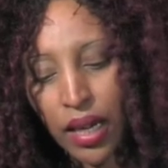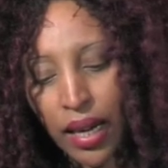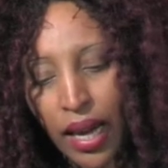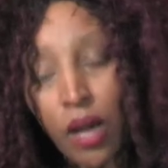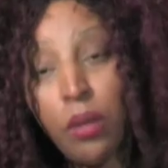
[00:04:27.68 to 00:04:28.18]

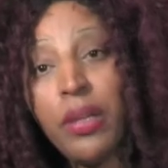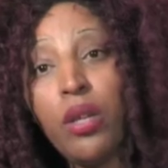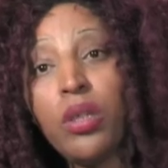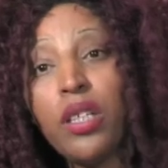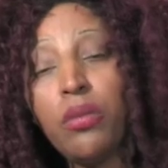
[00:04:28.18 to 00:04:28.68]
I'll be
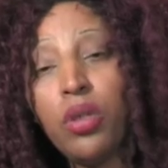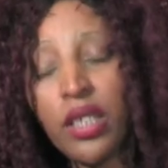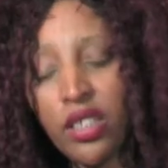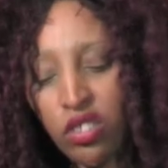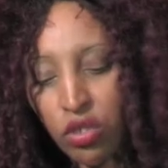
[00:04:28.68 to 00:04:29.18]
looking more
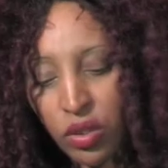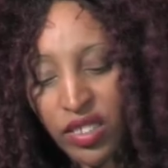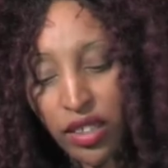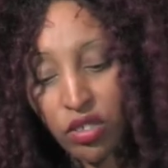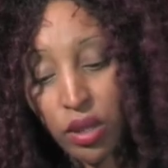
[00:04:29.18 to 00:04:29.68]
into
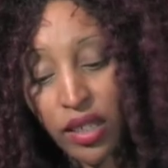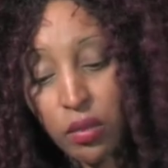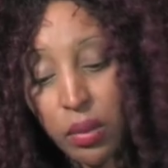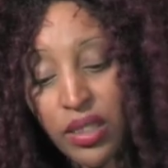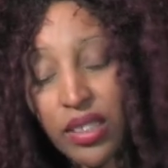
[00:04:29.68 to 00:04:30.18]
sexual
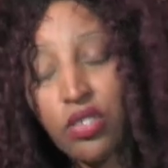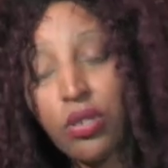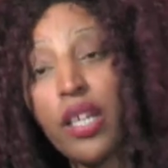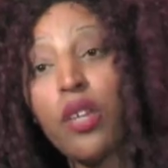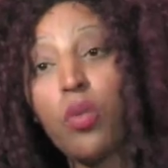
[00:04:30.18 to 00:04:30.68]

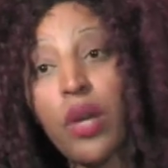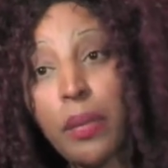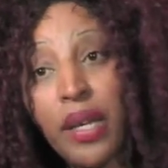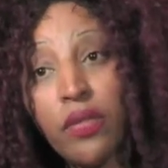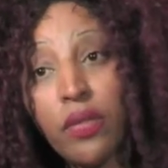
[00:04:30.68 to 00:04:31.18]
exploitation in
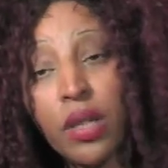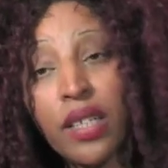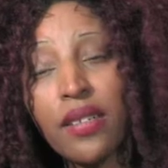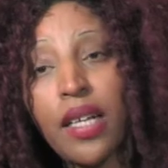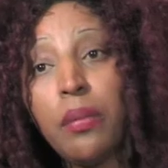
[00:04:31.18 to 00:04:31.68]
women, for
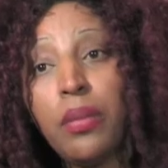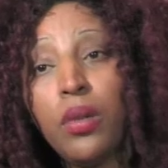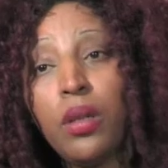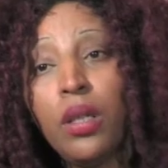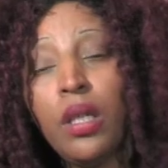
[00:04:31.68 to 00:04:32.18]

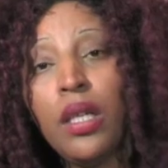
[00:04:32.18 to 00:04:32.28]
example,